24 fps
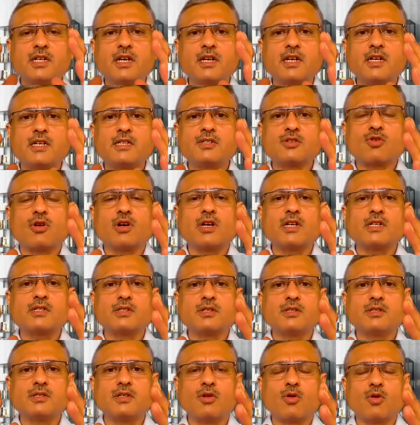stillness called
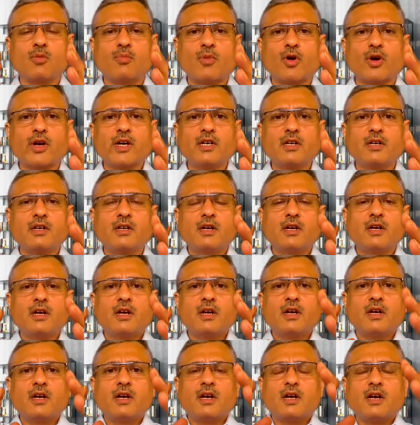as the zero point.
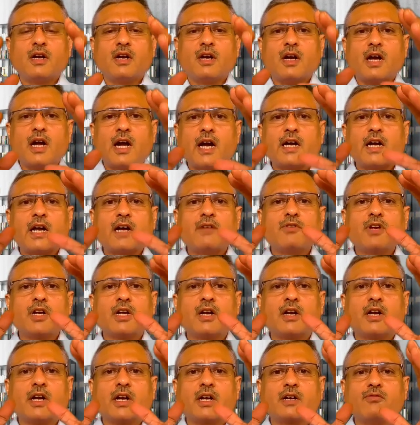And I
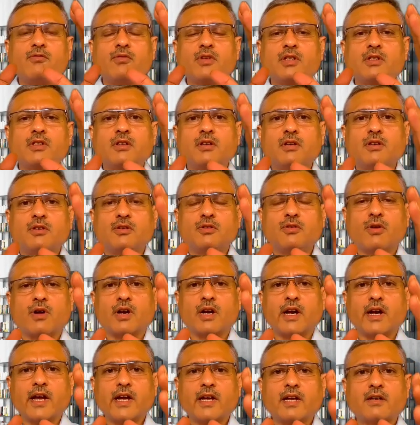will connect with
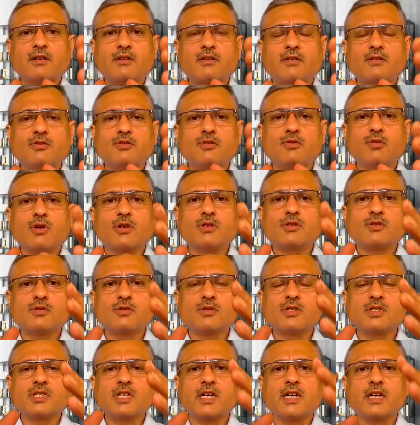your neck. You
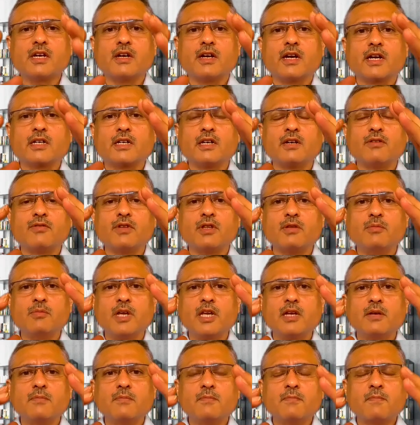also stay connected with
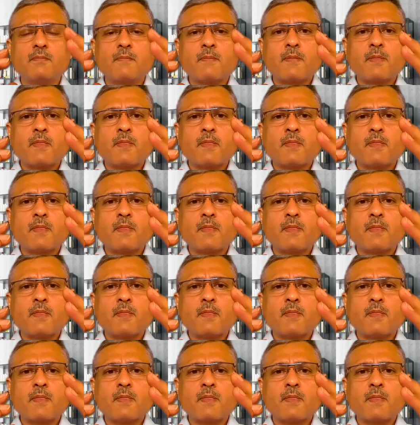me.